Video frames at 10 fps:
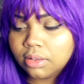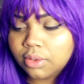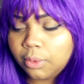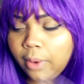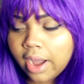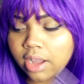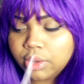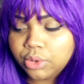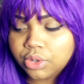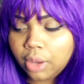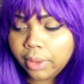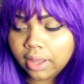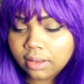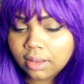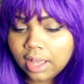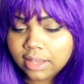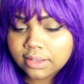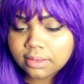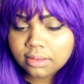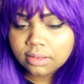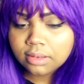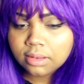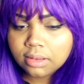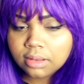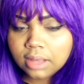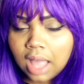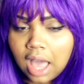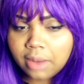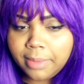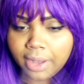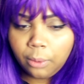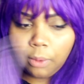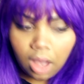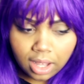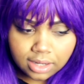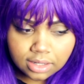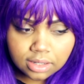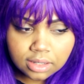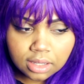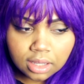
then why are you showing us how to make a wand?